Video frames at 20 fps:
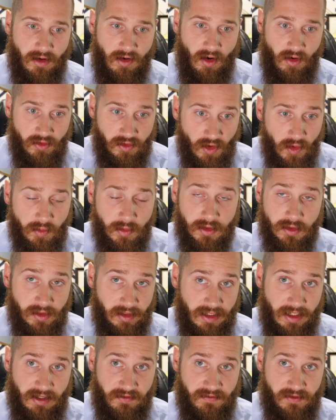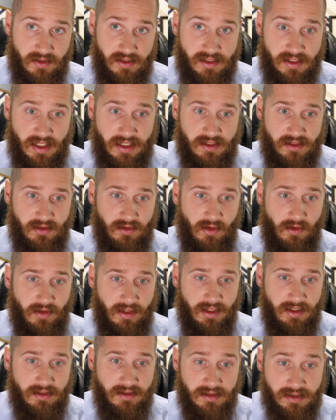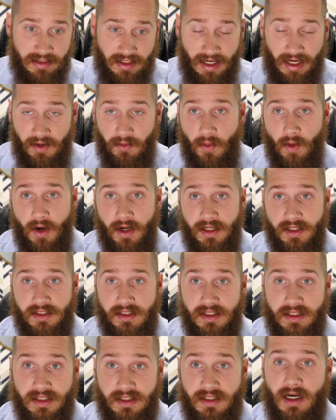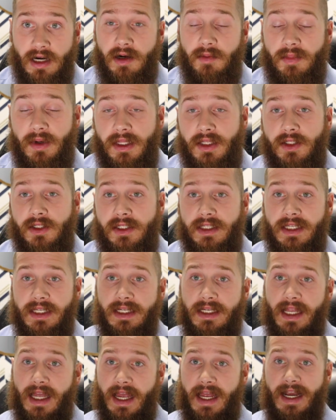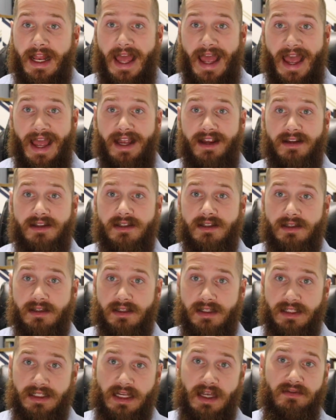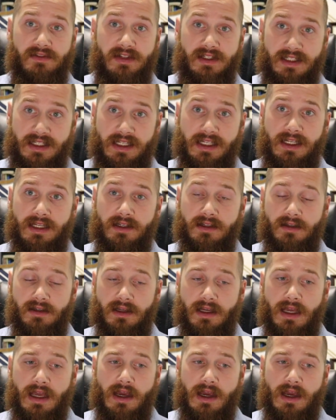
although we're looking at First Thessalonians, I want us to start by looking at Acts 17,